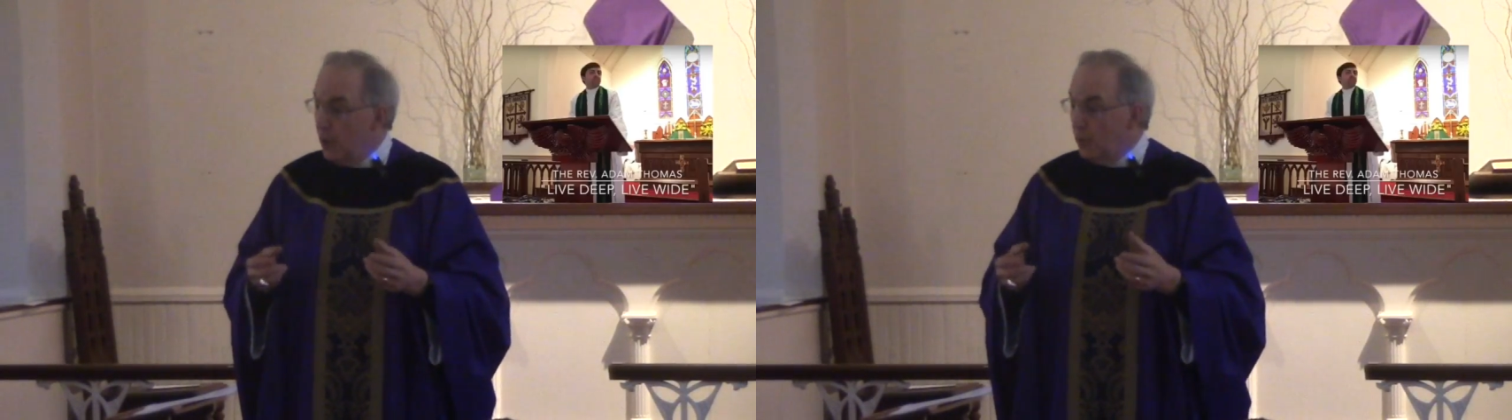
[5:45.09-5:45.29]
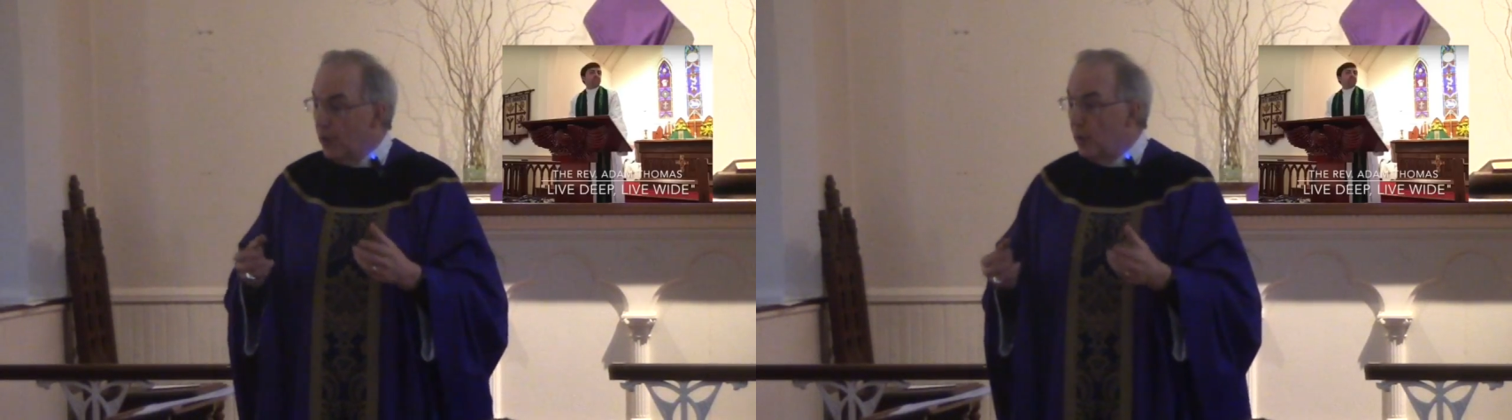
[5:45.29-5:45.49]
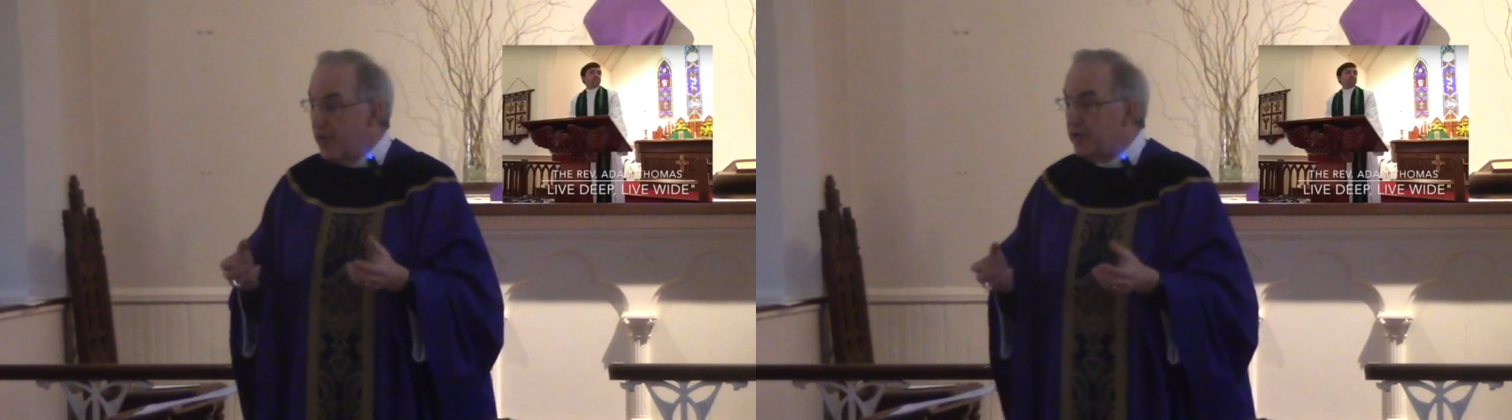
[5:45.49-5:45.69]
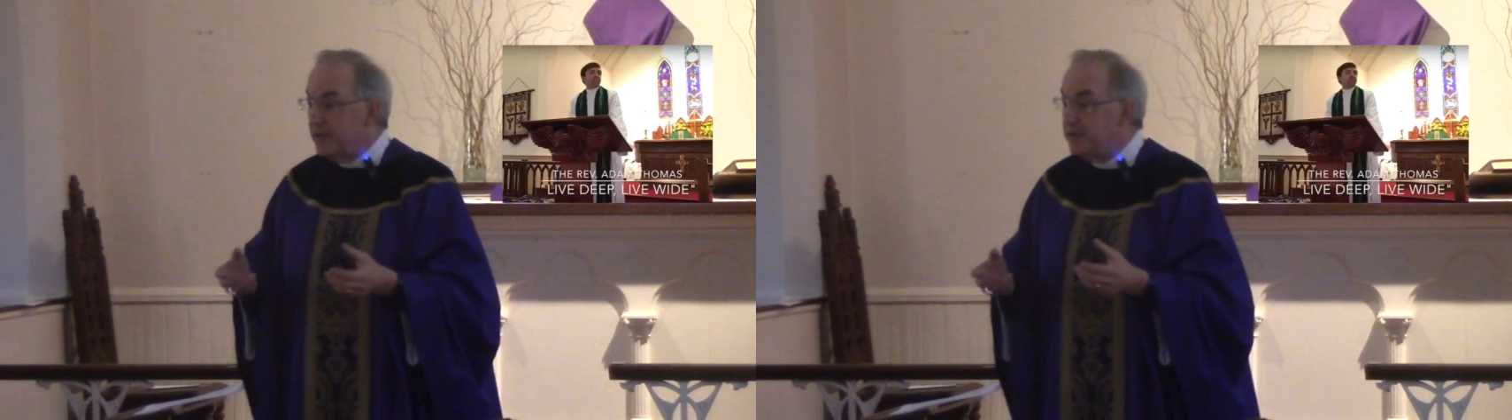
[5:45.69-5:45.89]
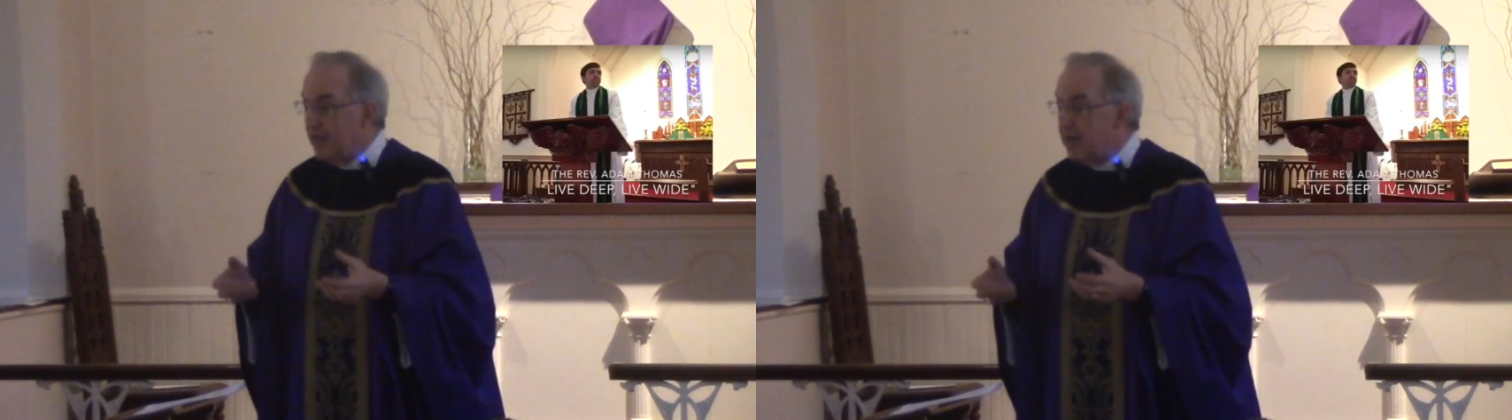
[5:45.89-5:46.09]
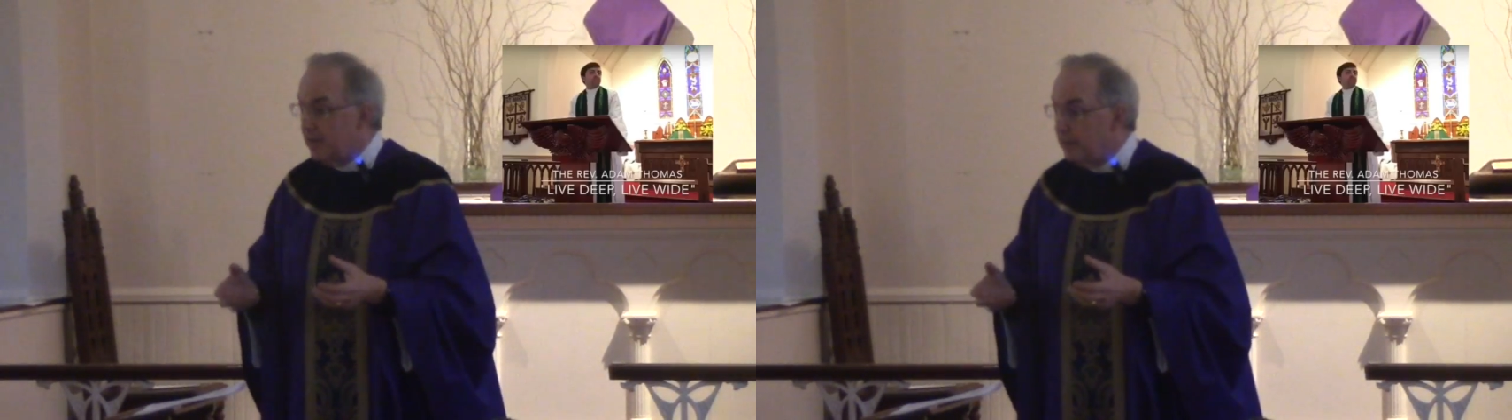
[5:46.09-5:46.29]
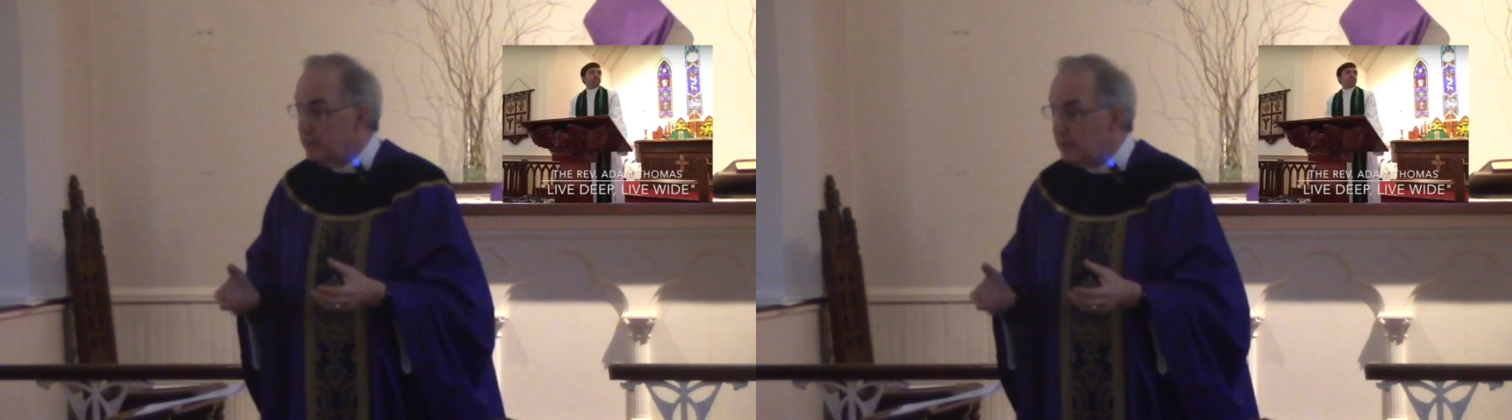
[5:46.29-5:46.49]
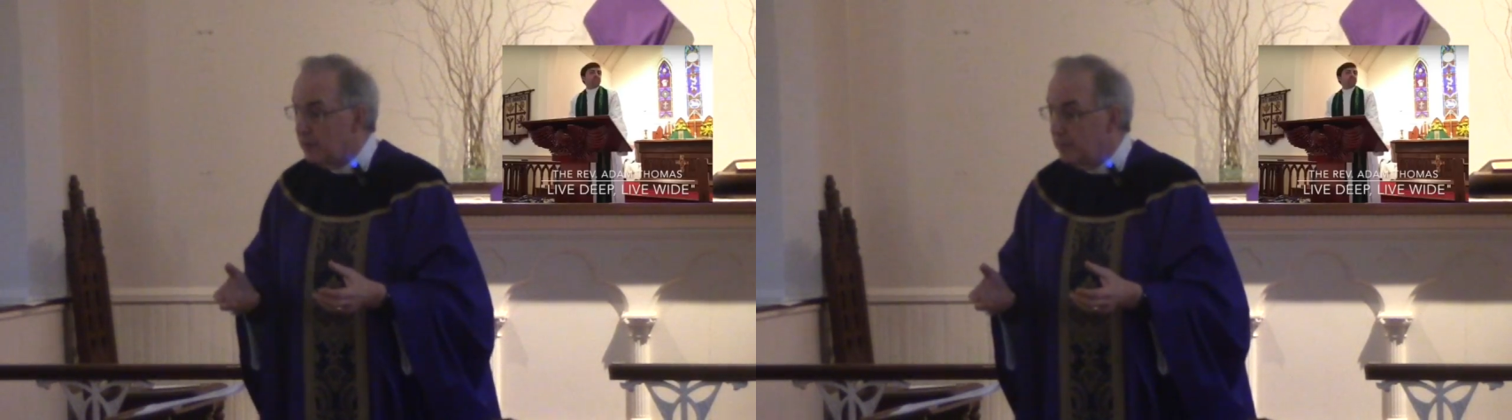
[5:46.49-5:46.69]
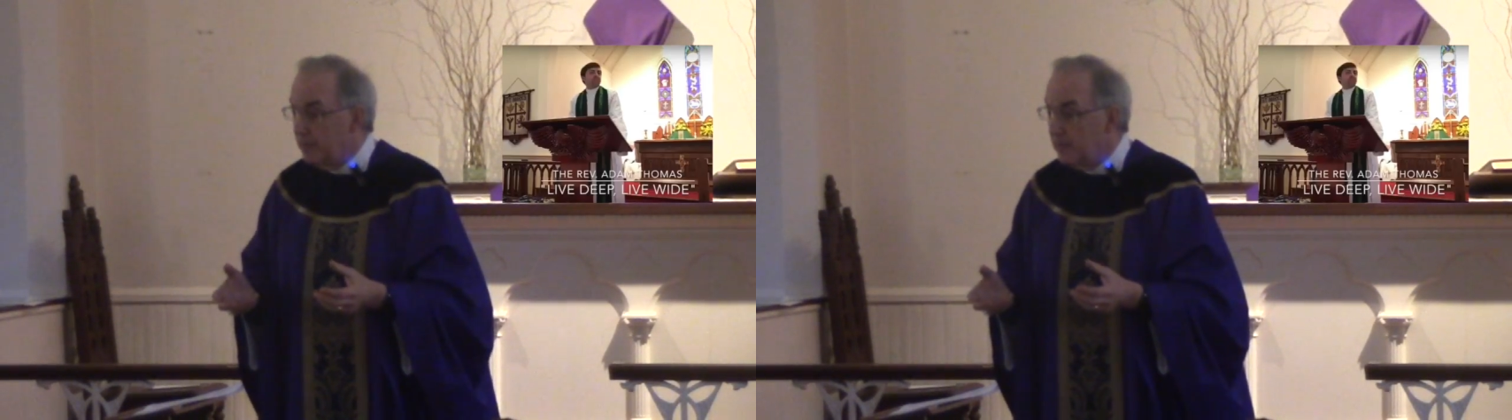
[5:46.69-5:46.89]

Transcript: where we could take them to.